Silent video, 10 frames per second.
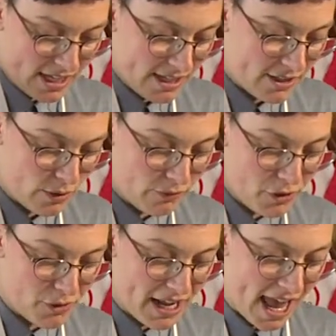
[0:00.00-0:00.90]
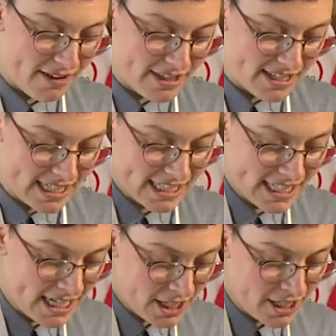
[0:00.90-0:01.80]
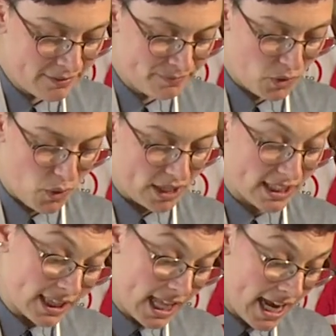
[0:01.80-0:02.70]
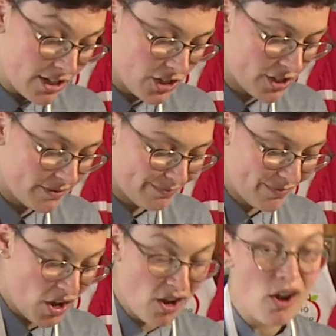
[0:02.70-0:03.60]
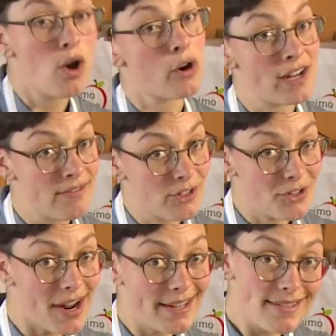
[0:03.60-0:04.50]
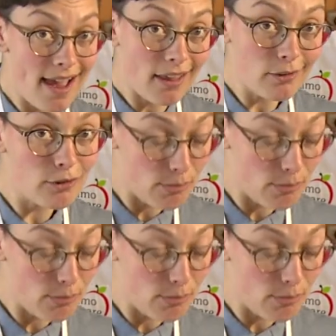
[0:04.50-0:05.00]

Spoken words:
So if you were to have this at dinner or at lunch, or even try a salad for